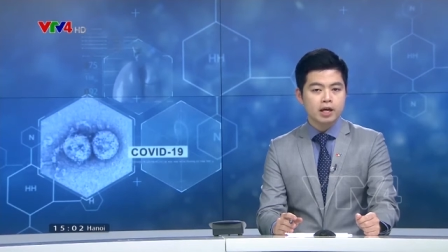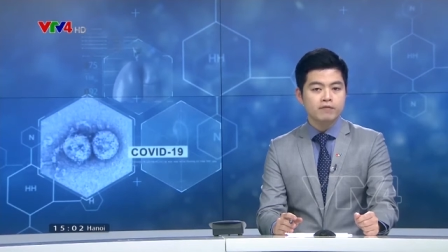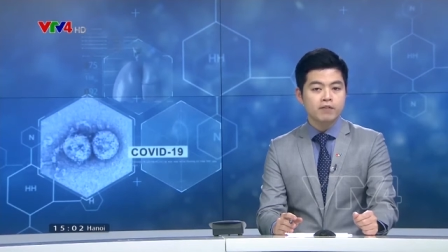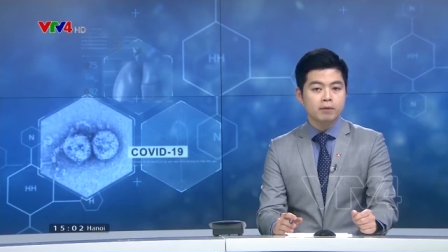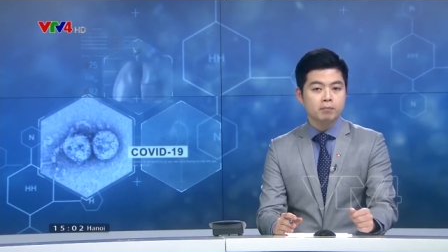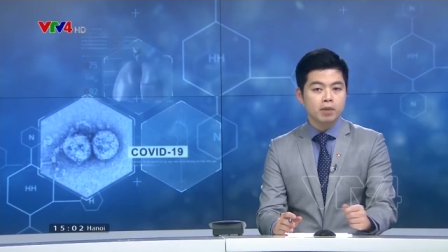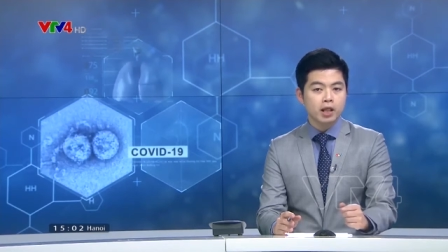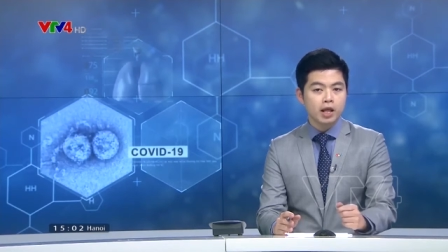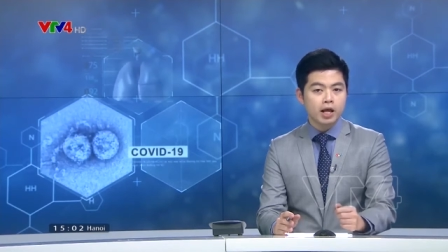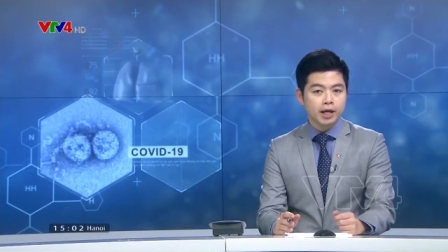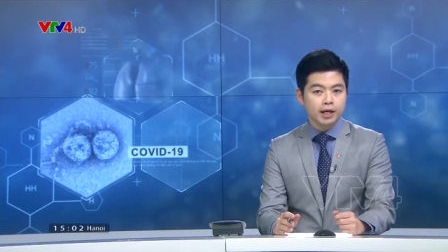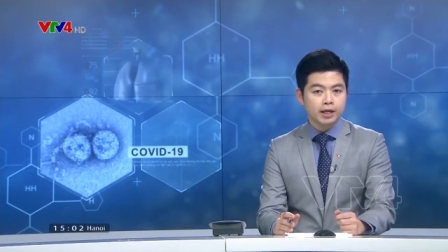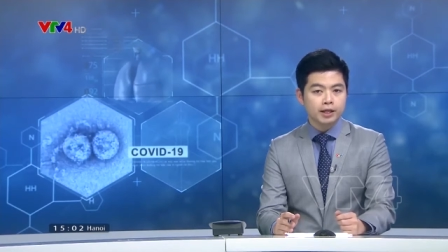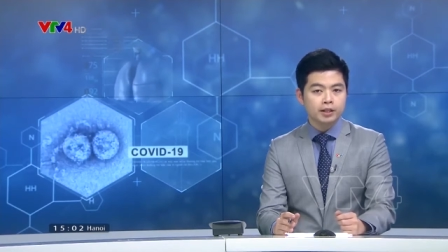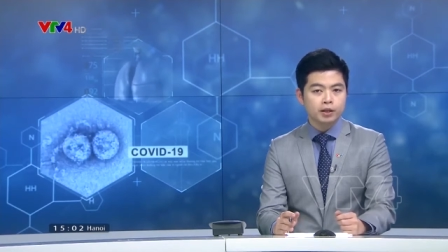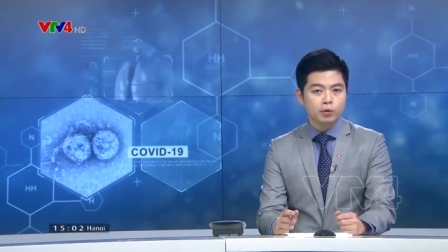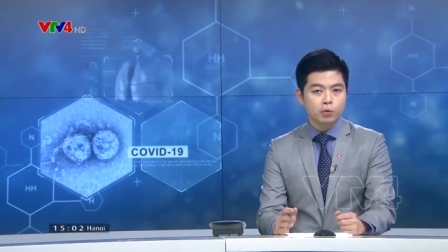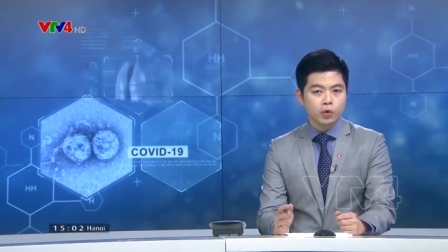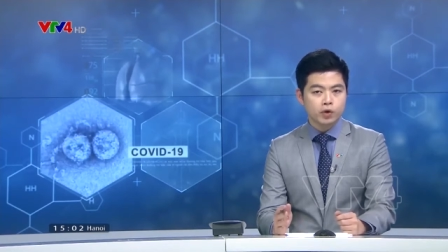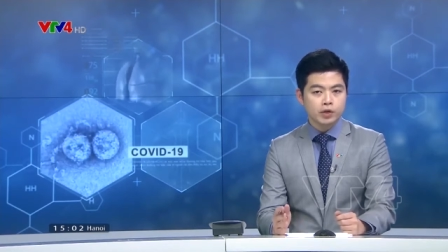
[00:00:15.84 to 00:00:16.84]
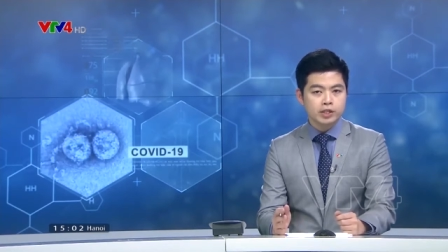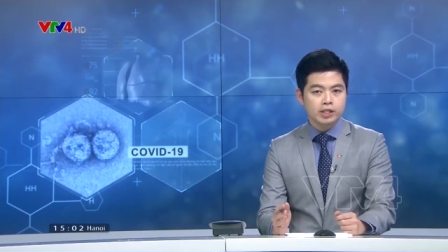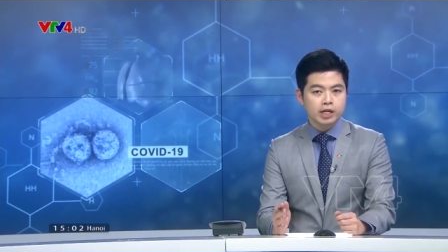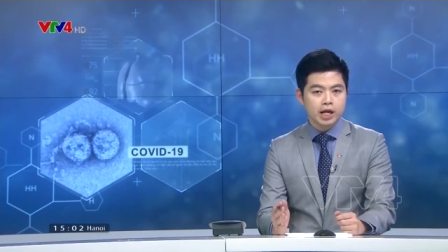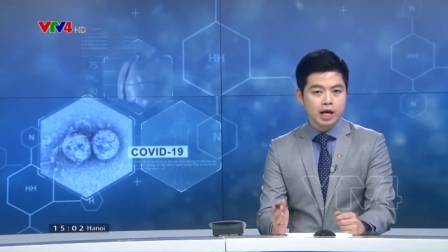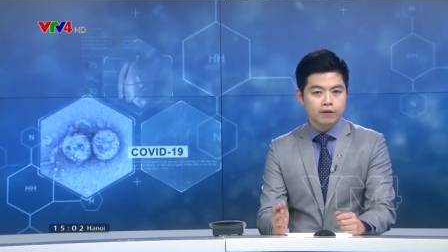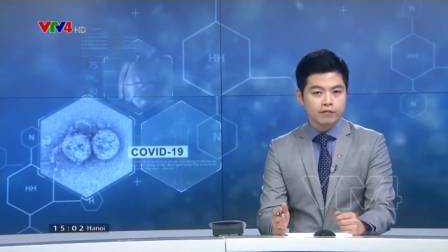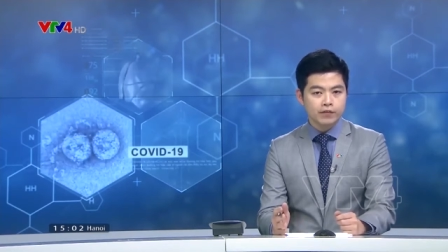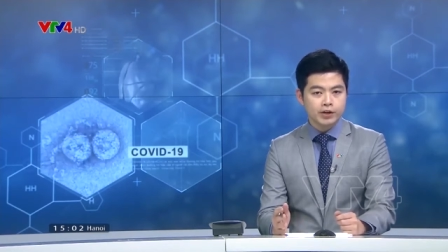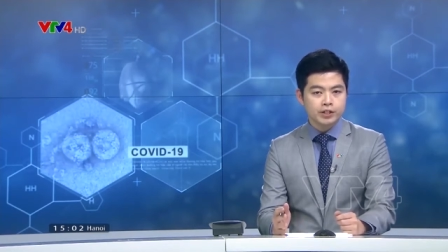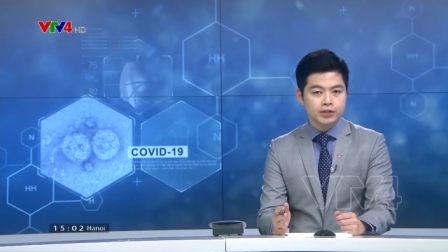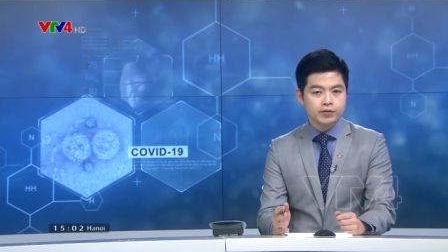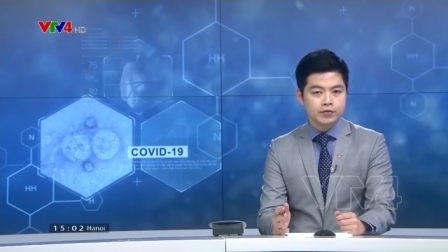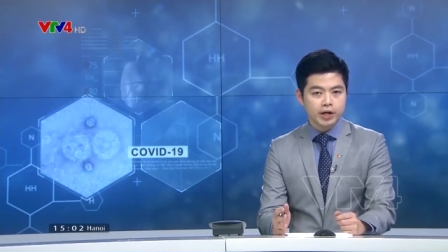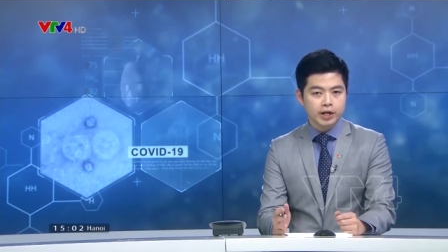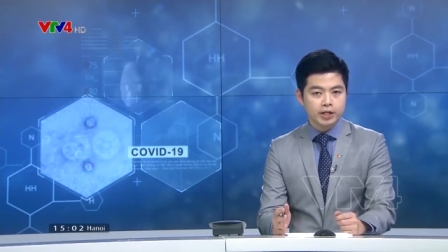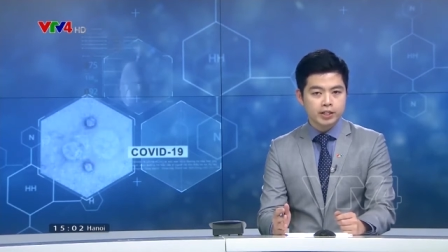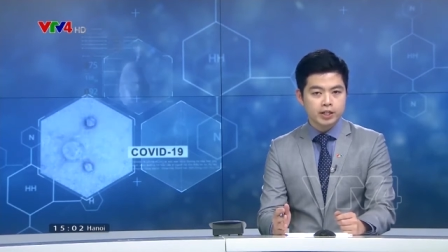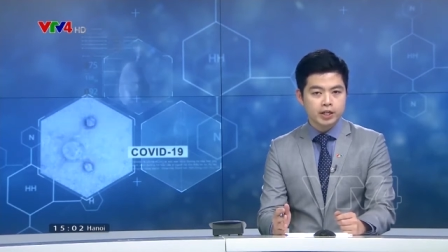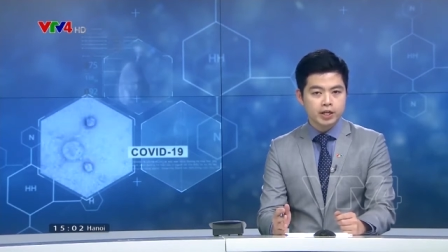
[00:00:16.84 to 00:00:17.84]
If applying the world's
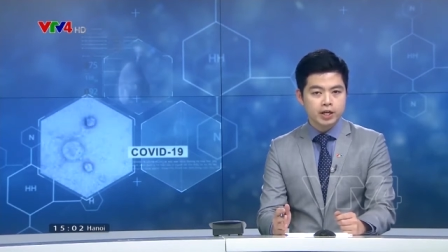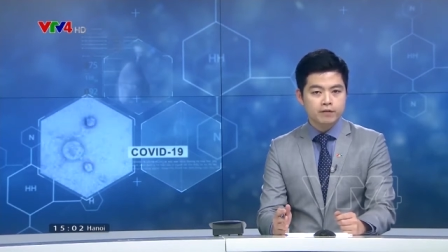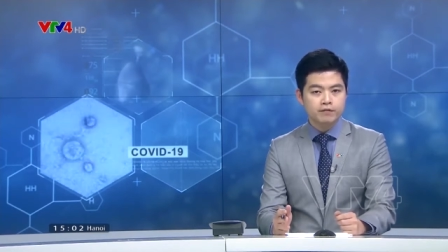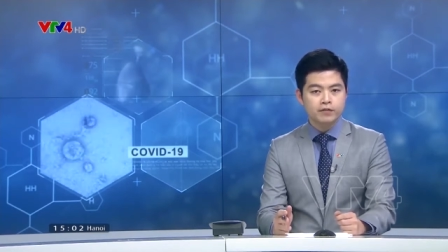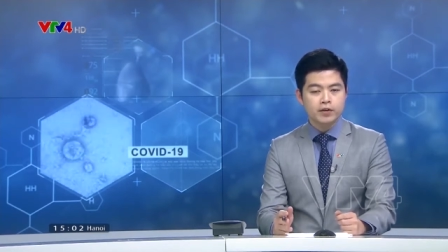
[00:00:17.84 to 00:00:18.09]
average rate,